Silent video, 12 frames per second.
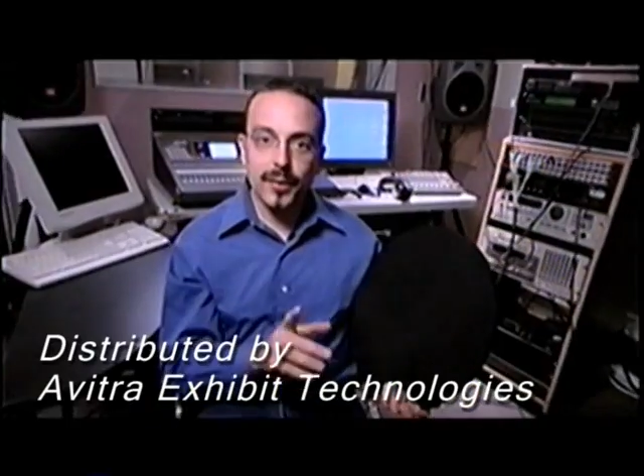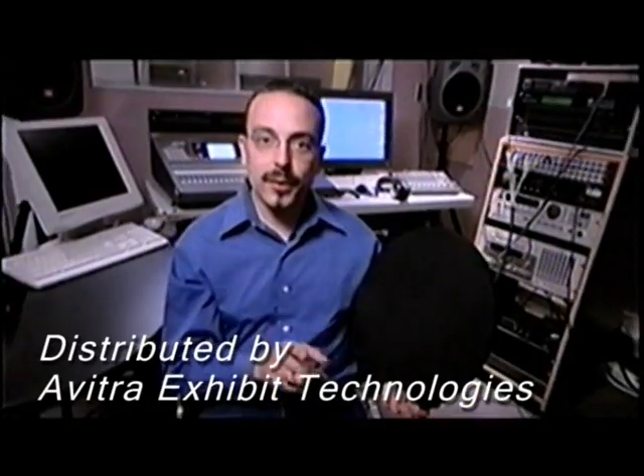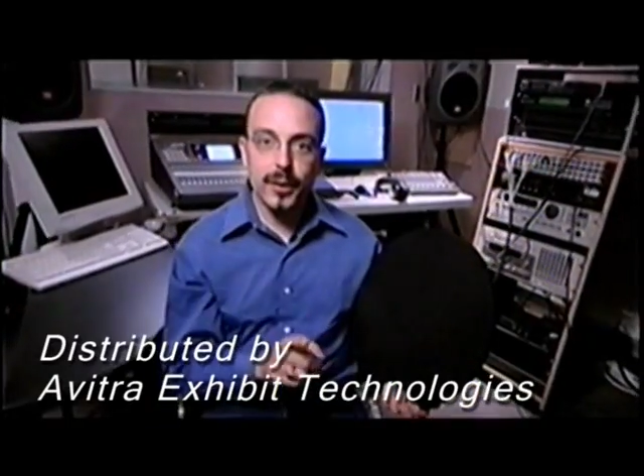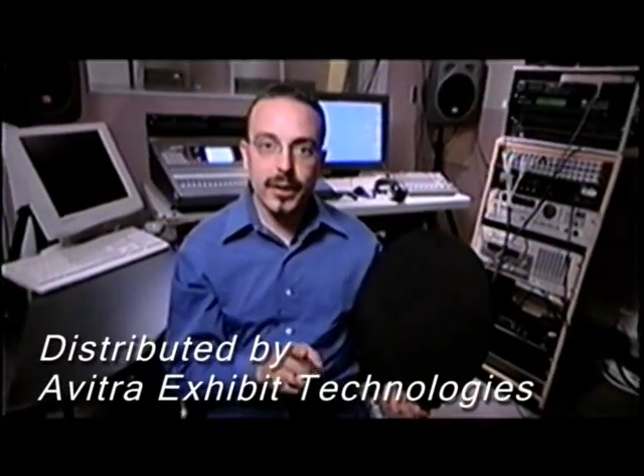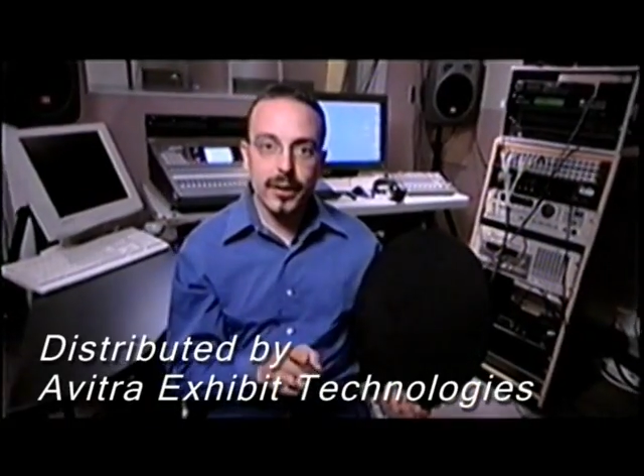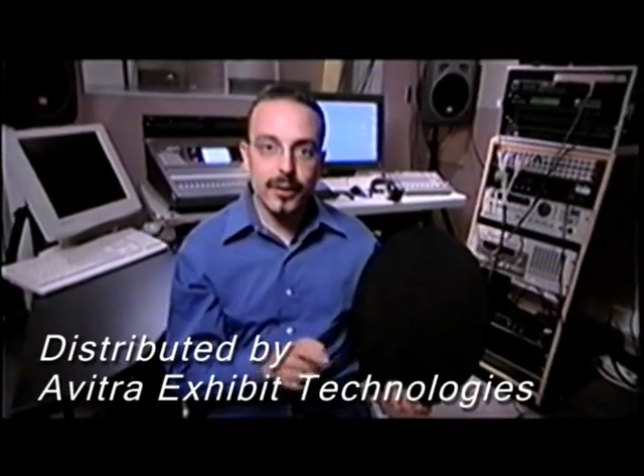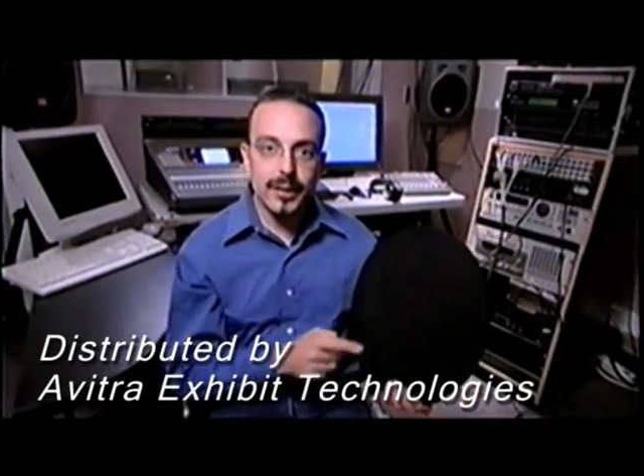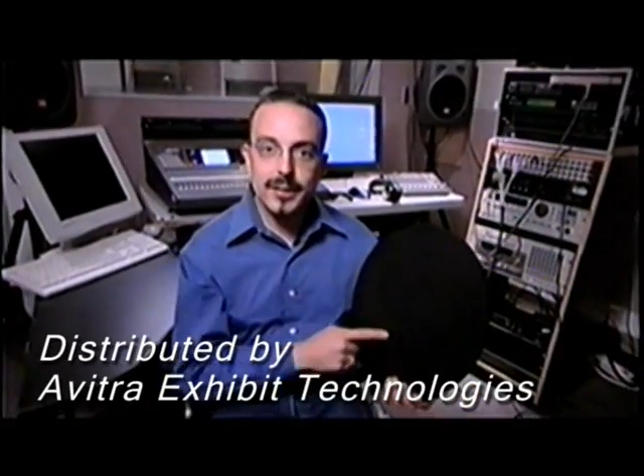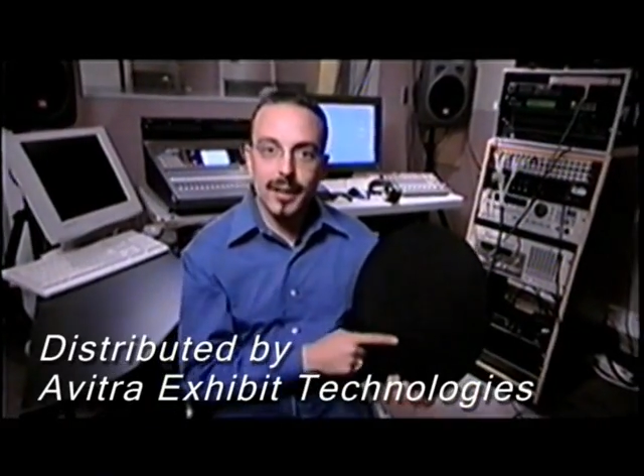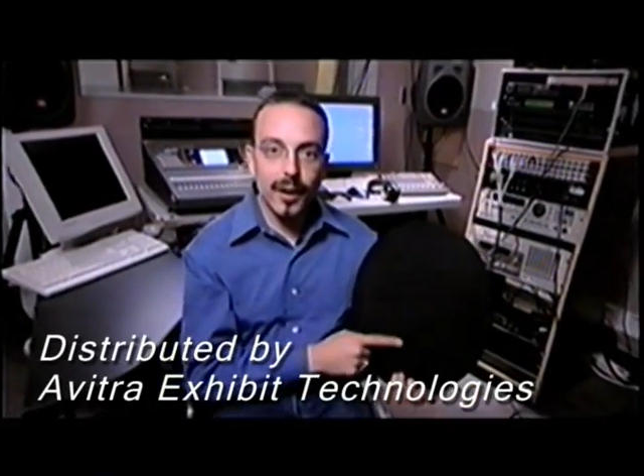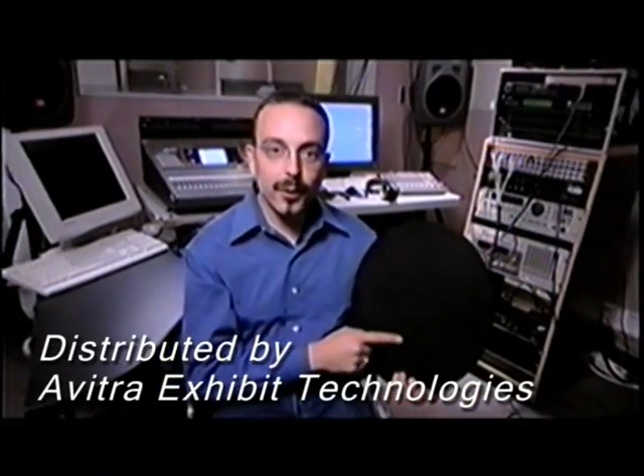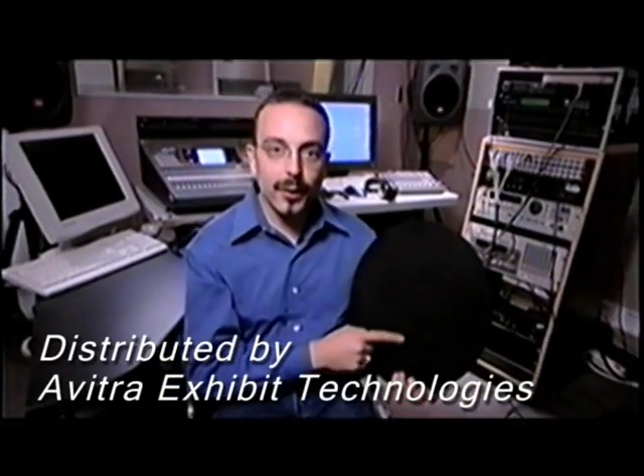that you hear
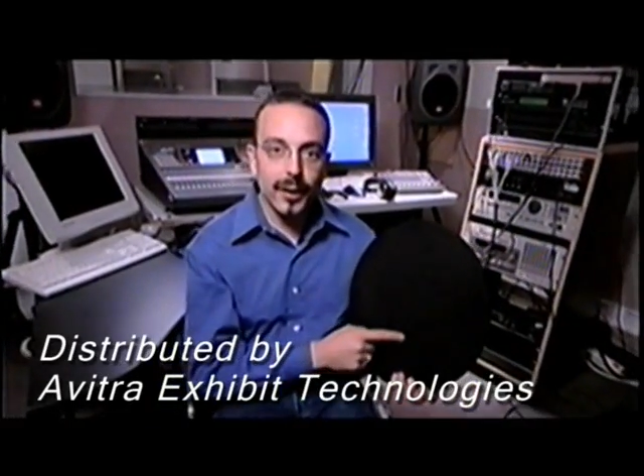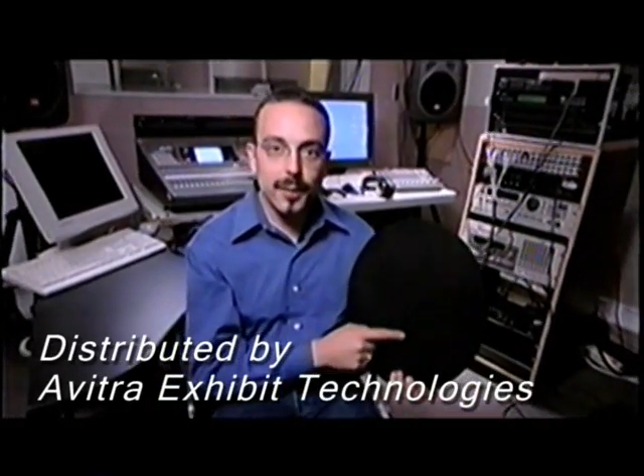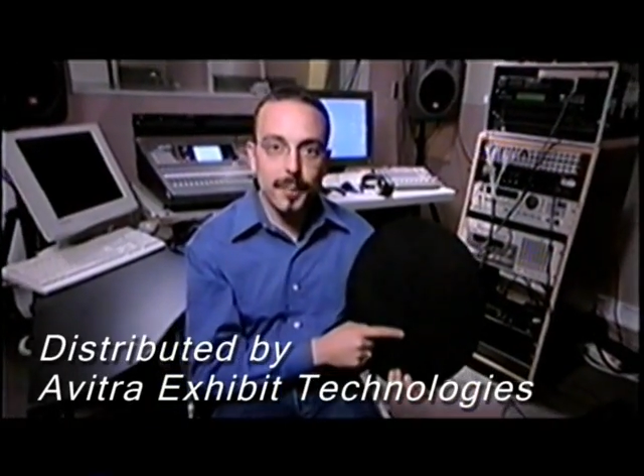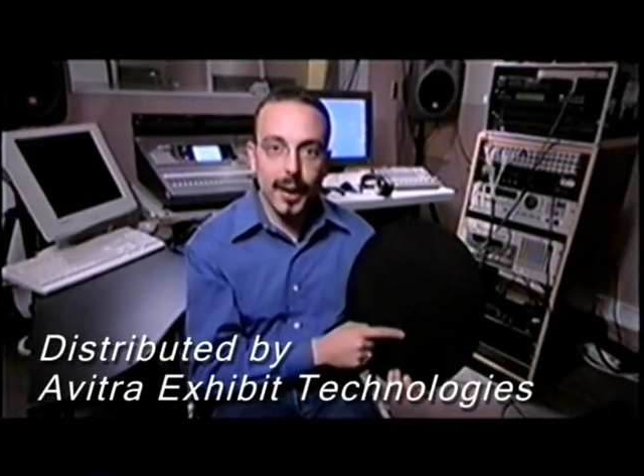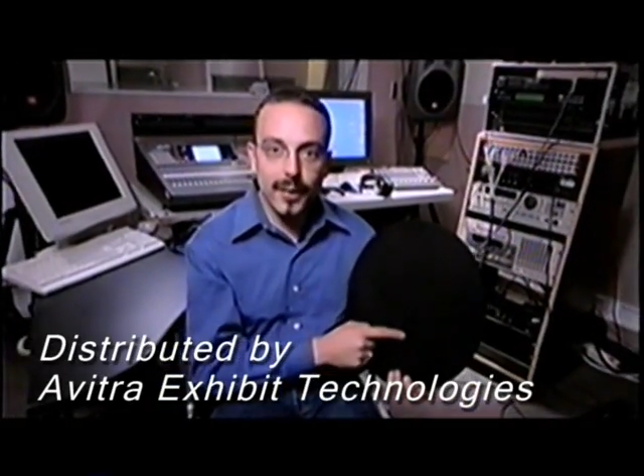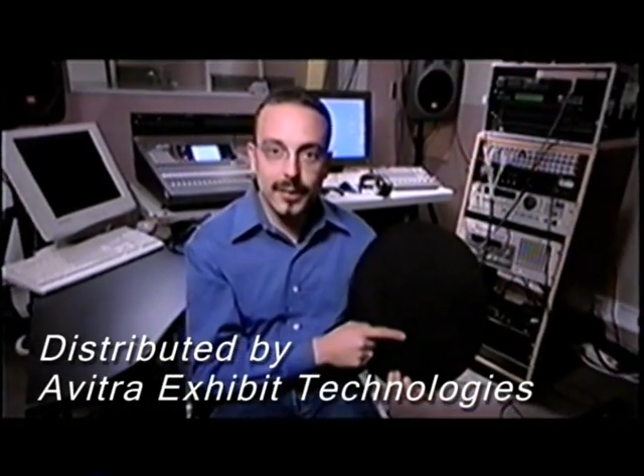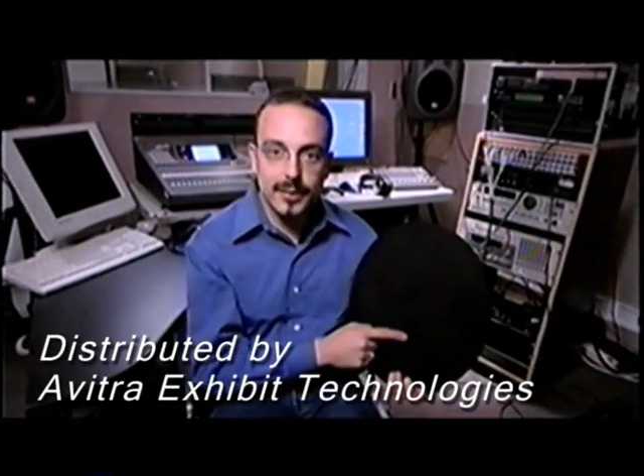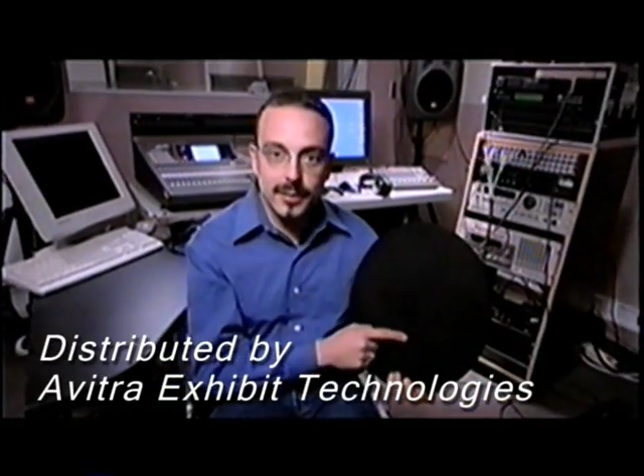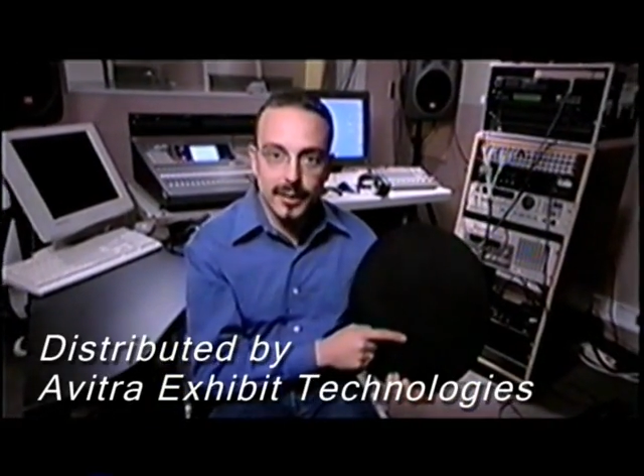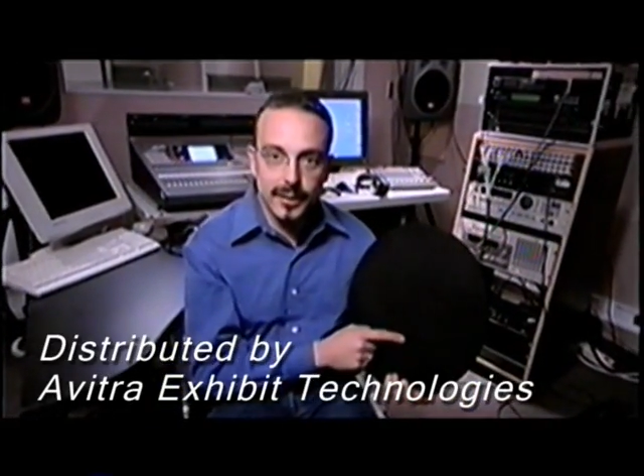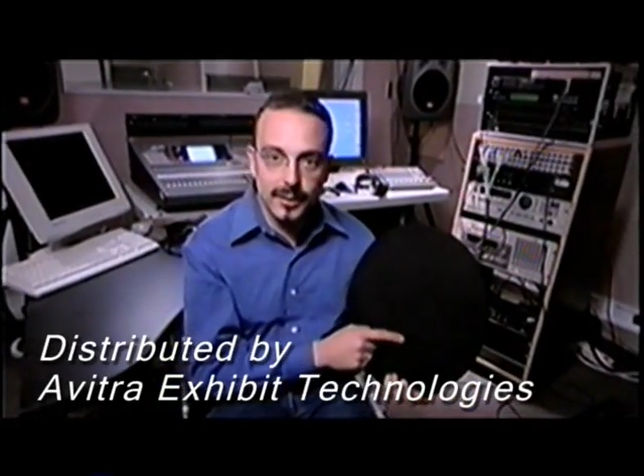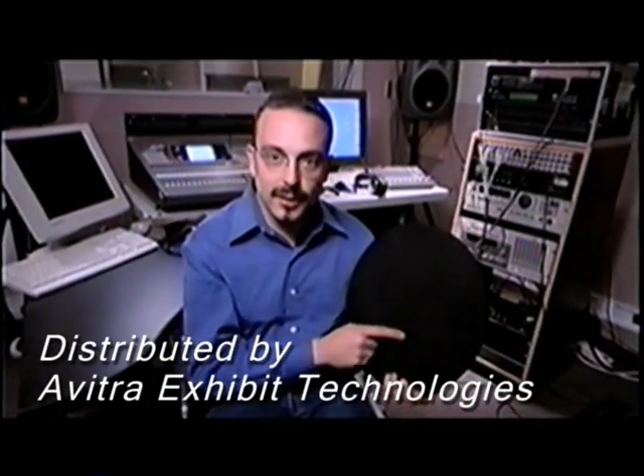is not created by this
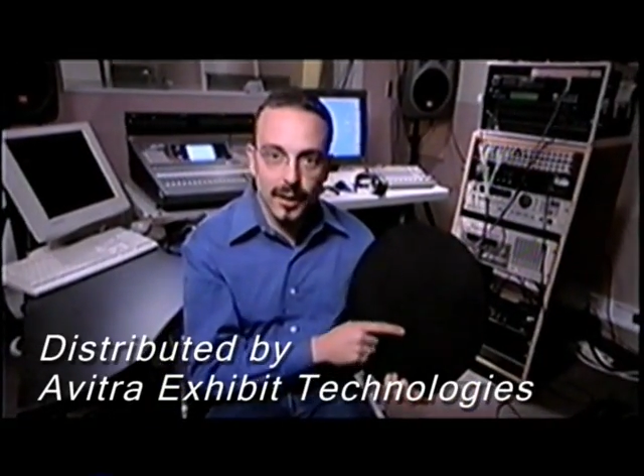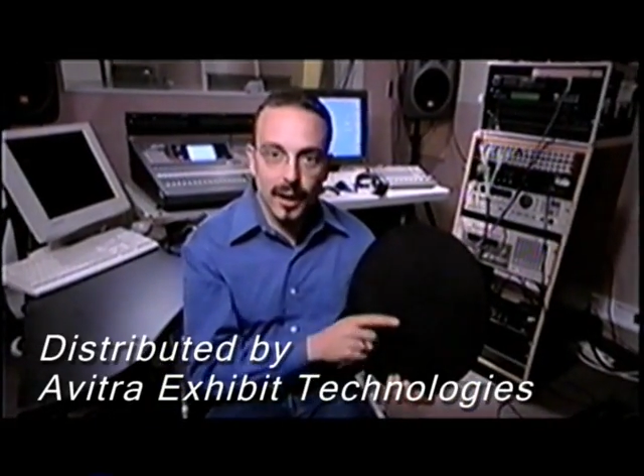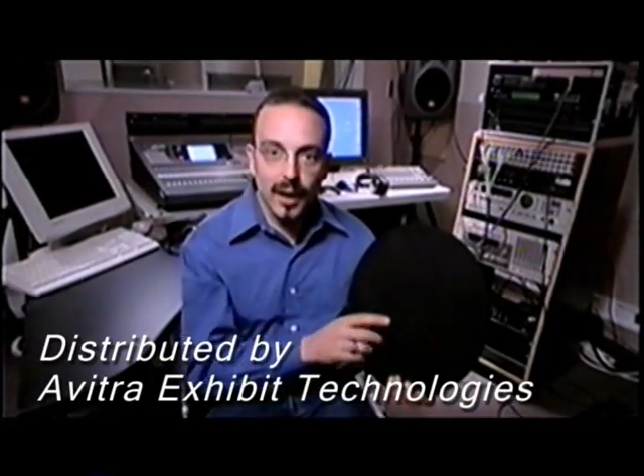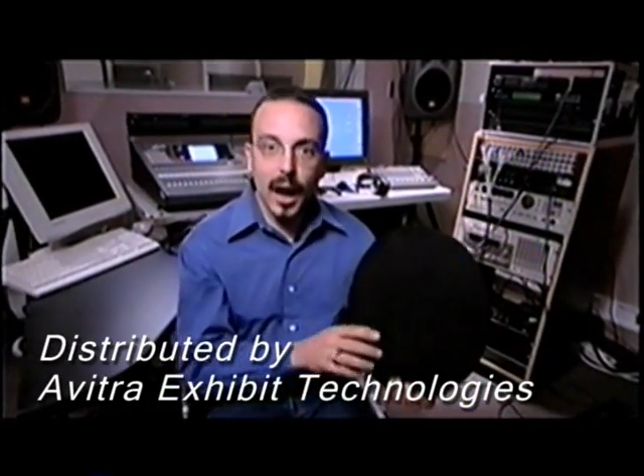disc.